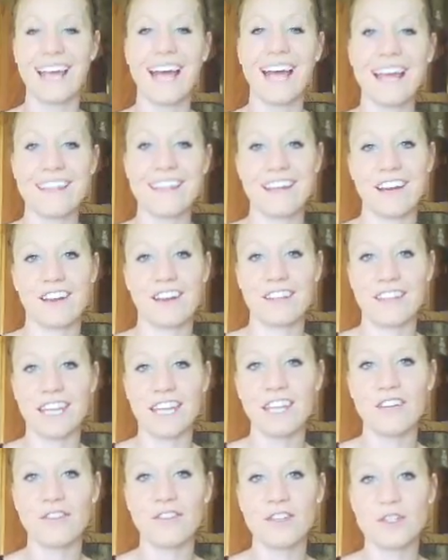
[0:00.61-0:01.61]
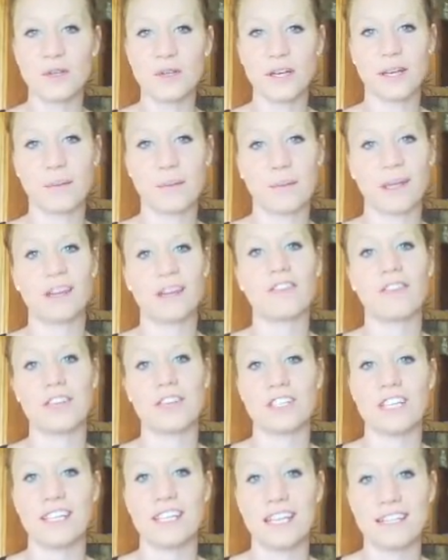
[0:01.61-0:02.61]
Hi there, thank you for joining me for
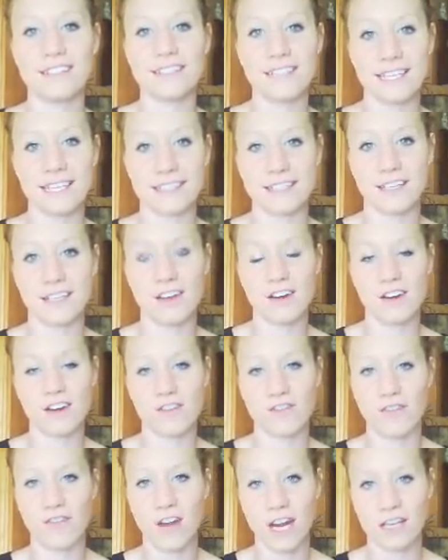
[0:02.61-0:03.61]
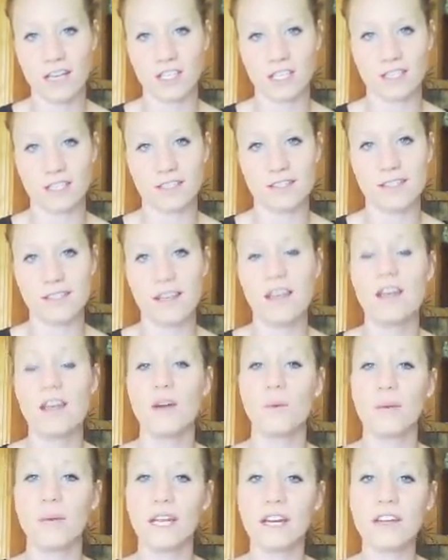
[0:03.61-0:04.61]
today's lesson on fractions.
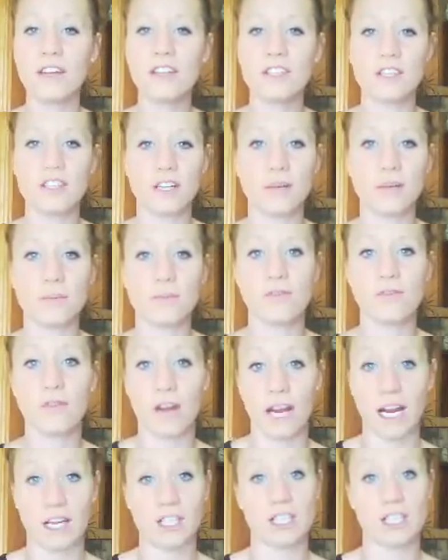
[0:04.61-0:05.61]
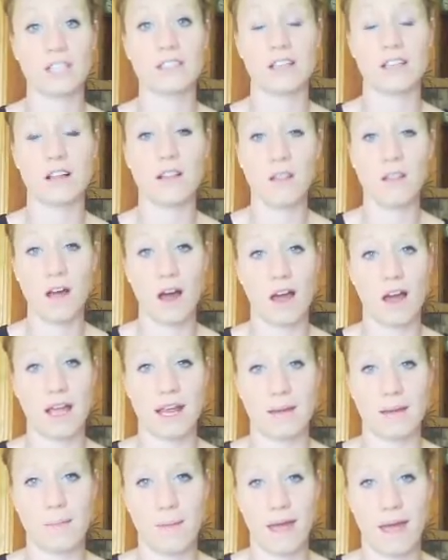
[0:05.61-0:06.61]
We hear the term fractions a lot
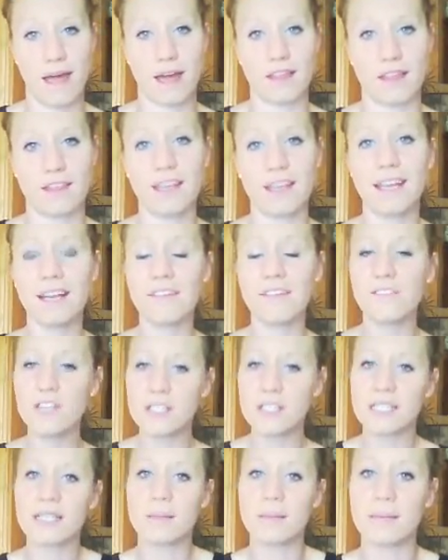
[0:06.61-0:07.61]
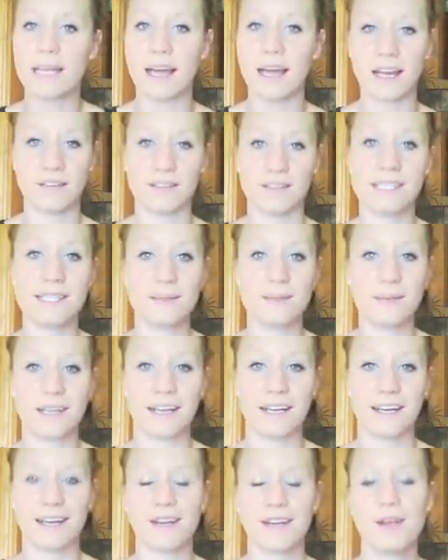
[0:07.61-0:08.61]
in math, and at first it can be kind of
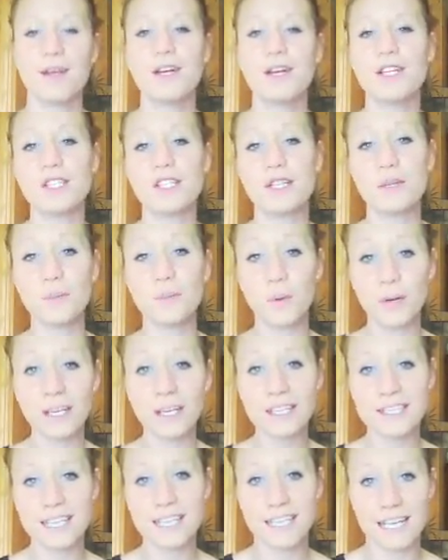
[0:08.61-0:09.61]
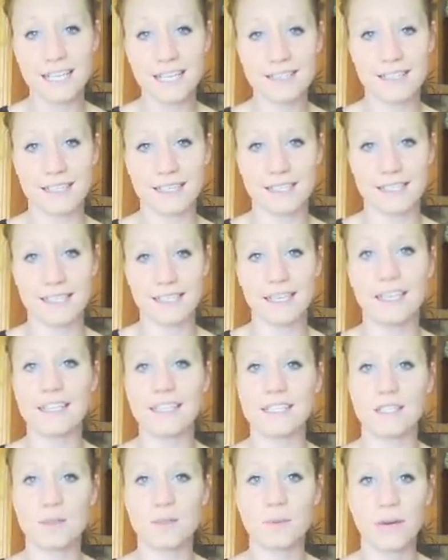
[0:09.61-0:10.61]
intimidating. So the point of today's lesson
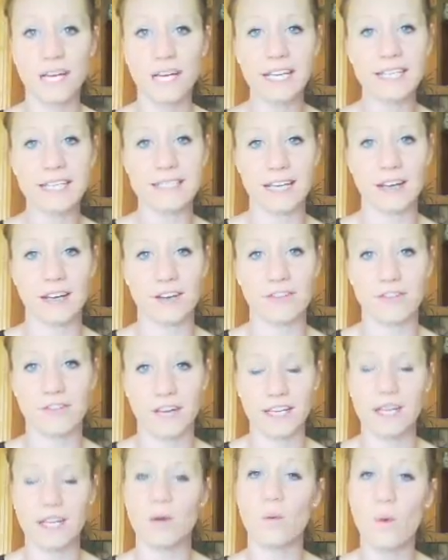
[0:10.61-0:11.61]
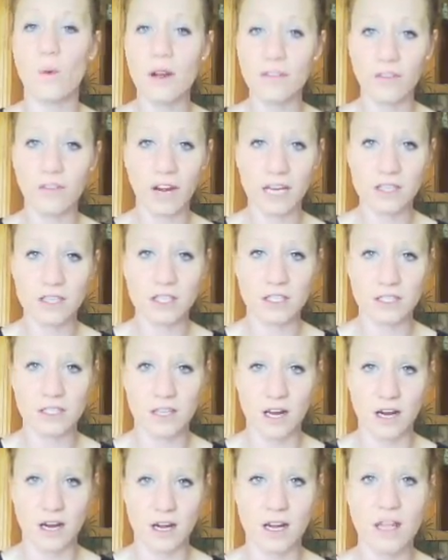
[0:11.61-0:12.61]
is to break it down and find out what fractions
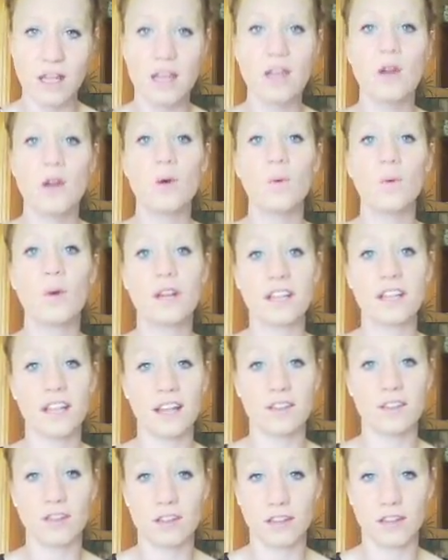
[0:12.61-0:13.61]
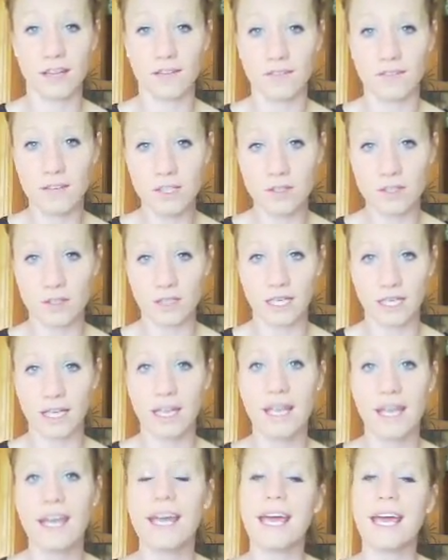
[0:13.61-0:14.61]
are, what do they look like visually,
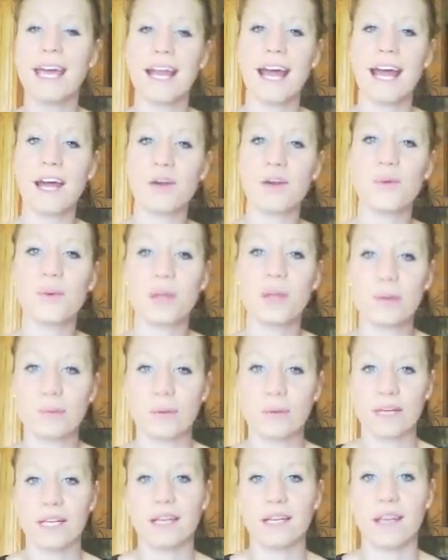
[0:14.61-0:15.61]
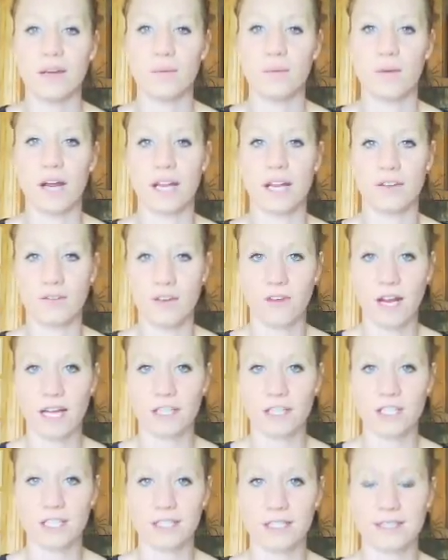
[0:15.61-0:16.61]
and how do we read and write
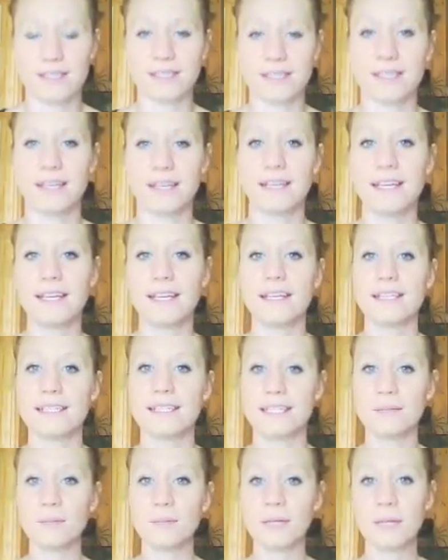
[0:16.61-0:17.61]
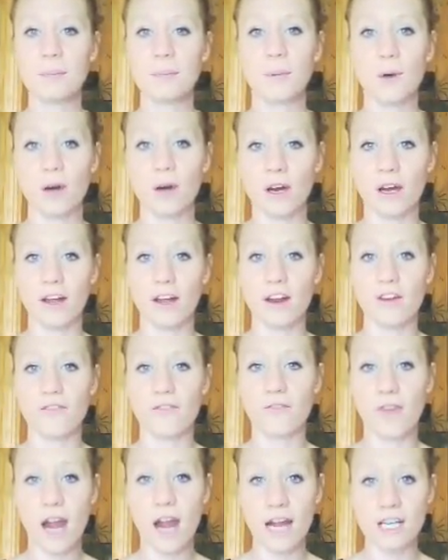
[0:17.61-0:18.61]
fractions. Simply put,
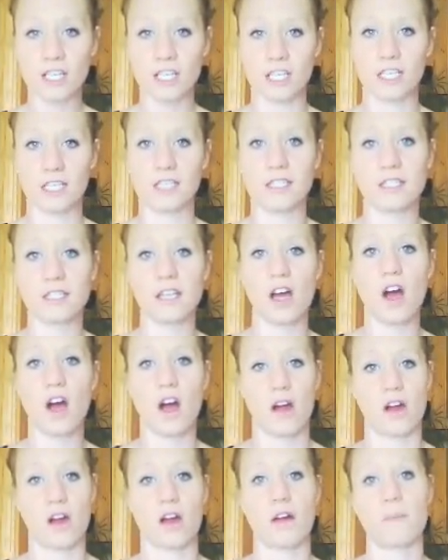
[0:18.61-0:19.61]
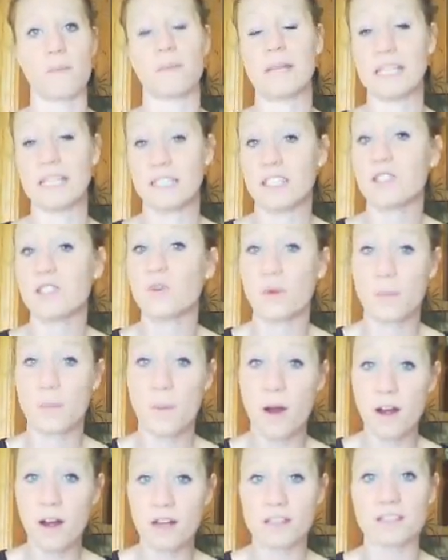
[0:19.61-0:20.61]
fractions are pieces or
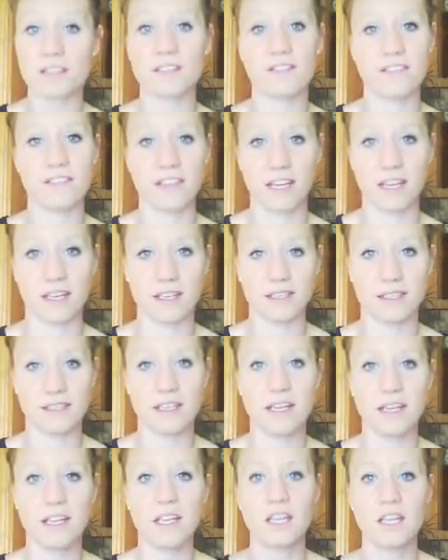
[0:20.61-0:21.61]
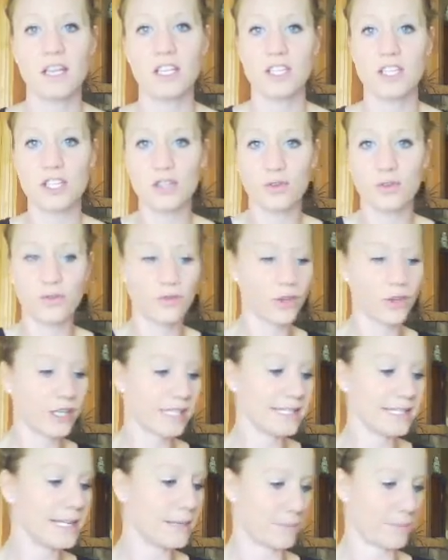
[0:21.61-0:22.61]
parts of things. So for
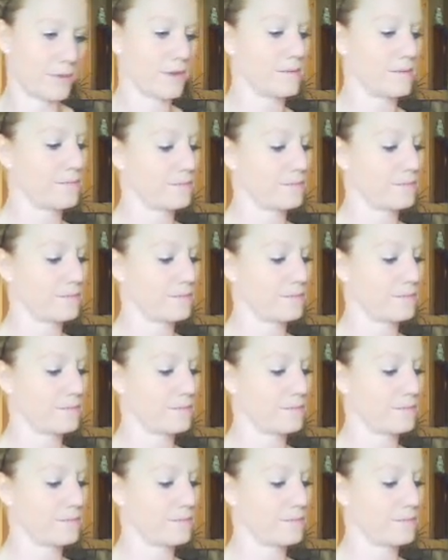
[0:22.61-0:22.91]
example,